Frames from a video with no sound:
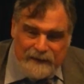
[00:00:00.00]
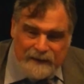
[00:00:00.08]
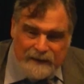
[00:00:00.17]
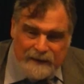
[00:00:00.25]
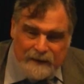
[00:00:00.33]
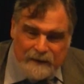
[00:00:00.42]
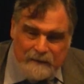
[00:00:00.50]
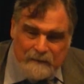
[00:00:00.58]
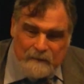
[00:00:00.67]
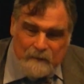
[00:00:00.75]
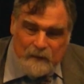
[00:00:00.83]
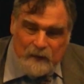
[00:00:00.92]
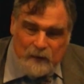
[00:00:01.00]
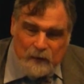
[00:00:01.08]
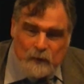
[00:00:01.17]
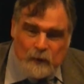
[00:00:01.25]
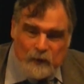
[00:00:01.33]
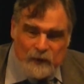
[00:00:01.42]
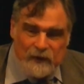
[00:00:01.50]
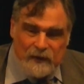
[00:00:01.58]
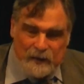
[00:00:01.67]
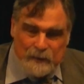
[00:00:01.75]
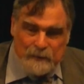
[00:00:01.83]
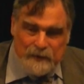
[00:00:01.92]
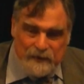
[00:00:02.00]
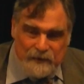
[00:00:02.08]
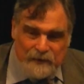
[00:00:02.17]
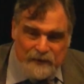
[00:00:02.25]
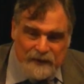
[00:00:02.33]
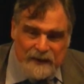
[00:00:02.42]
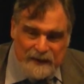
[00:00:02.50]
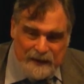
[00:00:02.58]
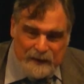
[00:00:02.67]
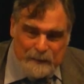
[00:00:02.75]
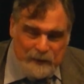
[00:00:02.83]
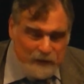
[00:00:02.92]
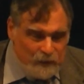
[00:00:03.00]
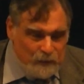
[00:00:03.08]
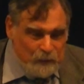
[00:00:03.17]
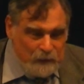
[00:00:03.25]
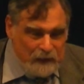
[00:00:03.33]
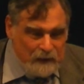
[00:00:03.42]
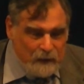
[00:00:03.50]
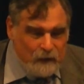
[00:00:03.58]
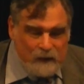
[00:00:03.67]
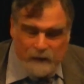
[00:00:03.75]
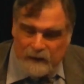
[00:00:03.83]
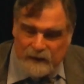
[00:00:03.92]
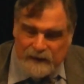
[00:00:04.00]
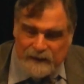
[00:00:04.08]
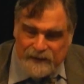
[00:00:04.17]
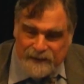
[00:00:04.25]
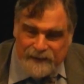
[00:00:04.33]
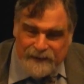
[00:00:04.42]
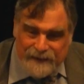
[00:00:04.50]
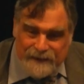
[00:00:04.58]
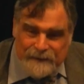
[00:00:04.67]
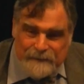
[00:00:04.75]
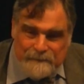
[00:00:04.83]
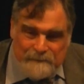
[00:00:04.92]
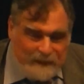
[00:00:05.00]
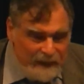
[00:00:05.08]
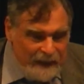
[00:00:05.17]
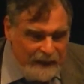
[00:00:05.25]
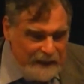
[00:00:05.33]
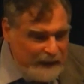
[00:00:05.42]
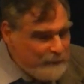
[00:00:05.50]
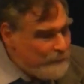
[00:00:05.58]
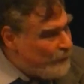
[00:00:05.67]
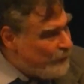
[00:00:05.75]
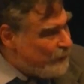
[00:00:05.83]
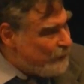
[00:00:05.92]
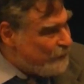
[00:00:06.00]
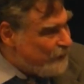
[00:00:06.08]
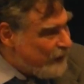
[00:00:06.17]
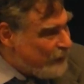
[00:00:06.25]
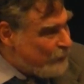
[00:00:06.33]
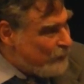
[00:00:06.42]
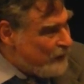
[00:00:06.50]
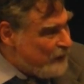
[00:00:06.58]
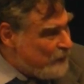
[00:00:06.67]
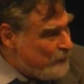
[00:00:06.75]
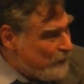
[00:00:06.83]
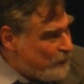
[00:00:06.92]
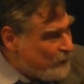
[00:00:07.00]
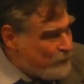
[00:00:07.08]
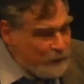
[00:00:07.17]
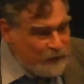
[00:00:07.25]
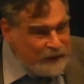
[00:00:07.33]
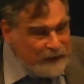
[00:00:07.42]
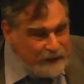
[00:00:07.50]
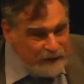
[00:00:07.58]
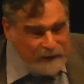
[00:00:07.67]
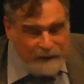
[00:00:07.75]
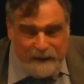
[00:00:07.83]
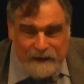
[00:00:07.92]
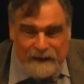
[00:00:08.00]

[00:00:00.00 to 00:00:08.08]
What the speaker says: the two Orthodox priests you see in this picture were at loggerheads. And in point of fact, when these pictures were taken,